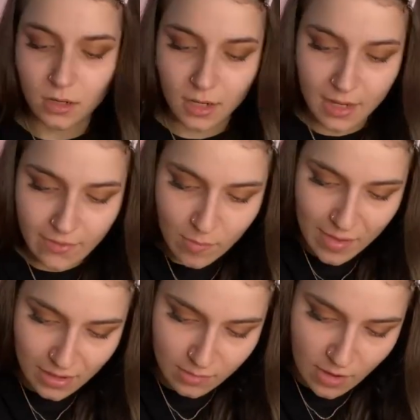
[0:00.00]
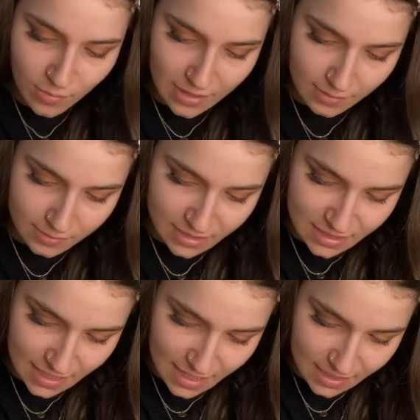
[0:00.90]
can never pick them up without them
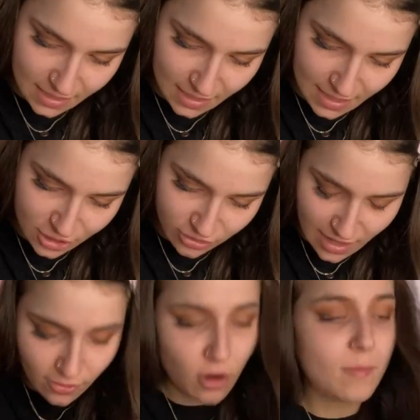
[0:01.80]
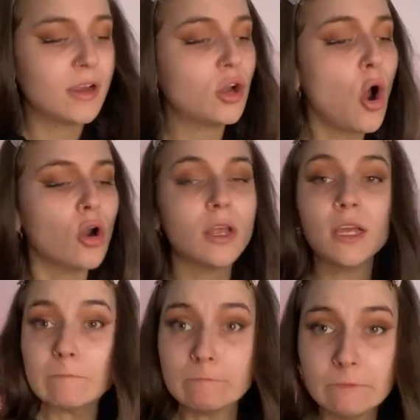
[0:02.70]
sticking to literally every— oh my God.
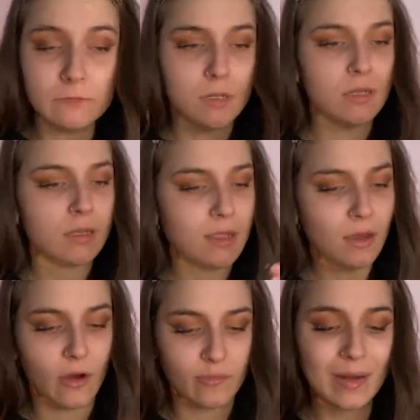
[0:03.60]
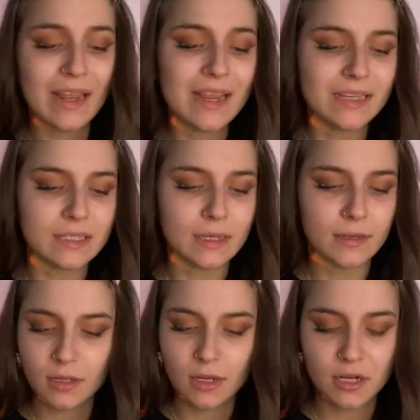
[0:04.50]
Get off, please.
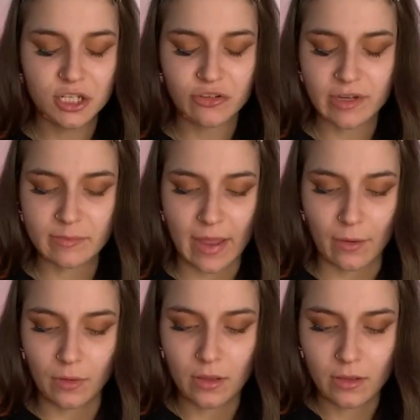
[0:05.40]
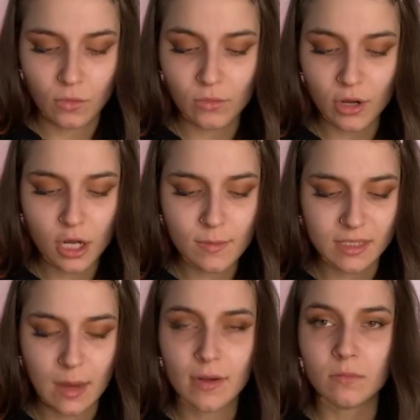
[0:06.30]
You're gonna stress me out. All the glue
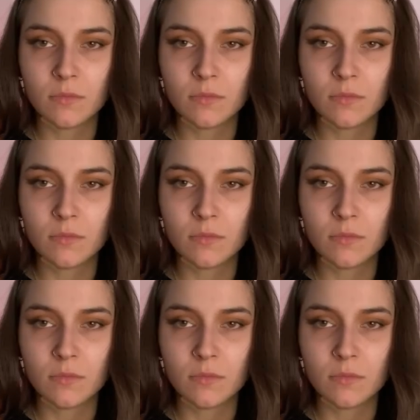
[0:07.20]
is coming up.